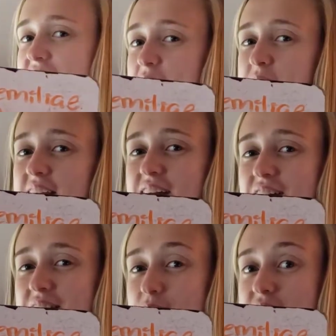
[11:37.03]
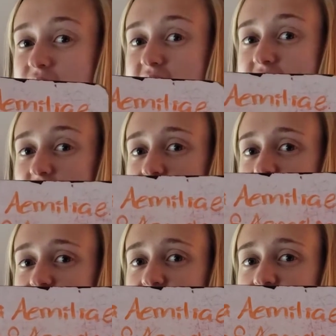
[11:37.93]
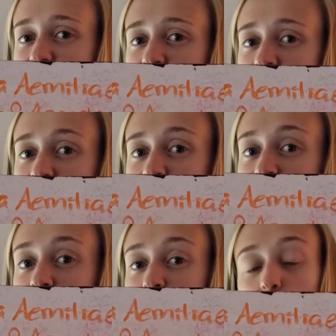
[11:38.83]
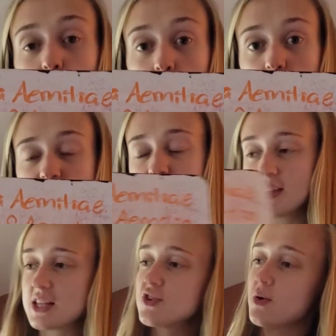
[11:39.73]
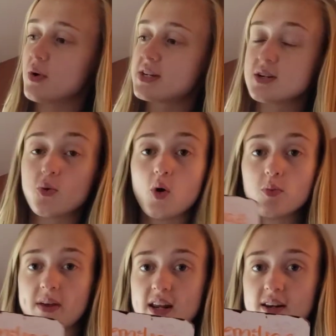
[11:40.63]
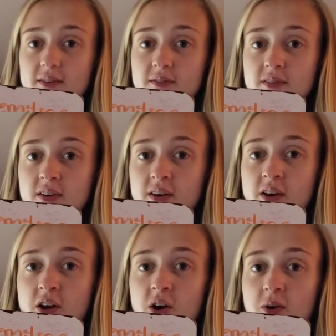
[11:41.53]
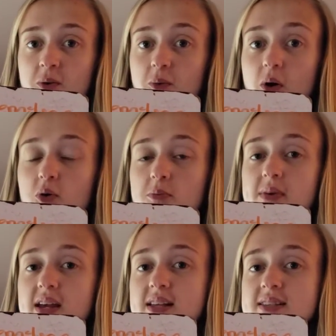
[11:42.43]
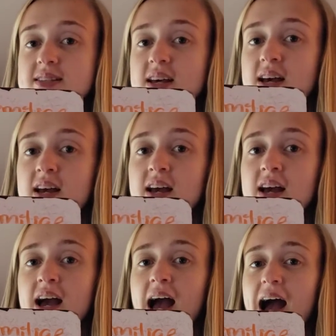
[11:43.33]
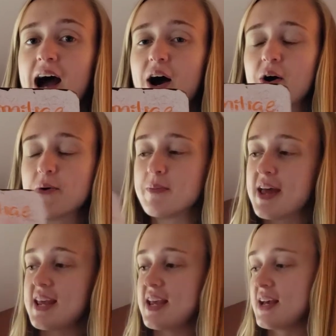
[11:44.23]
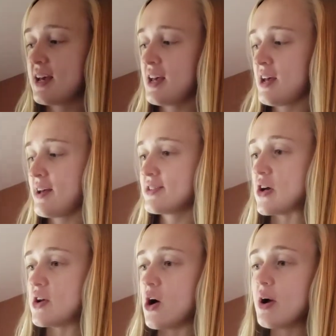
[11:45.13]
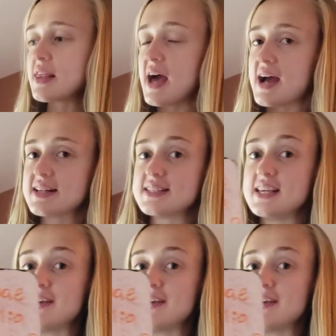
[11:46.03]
familiar that we just learned. Quote. That's right. What did quote mean? Quote means how many. So knowing that, see